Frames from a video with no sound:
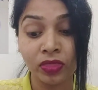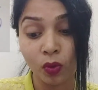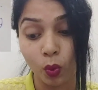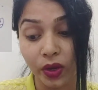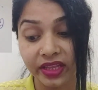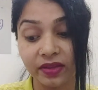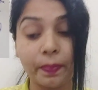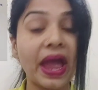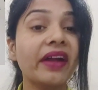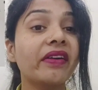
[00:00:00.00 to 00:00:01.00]
where the
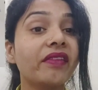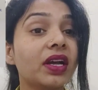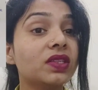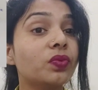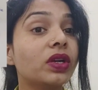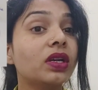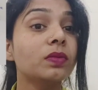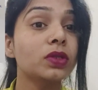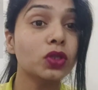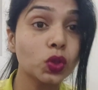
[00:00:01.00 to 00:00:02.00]
pancreas
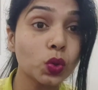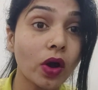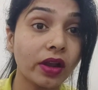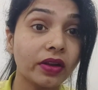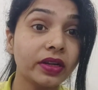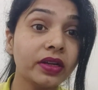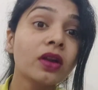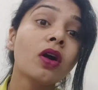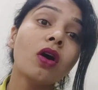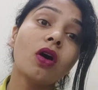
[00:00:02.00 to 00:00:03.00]
becomes swollen,
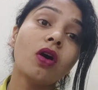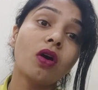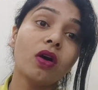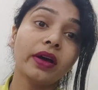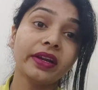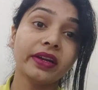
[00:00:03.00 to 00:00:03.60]
or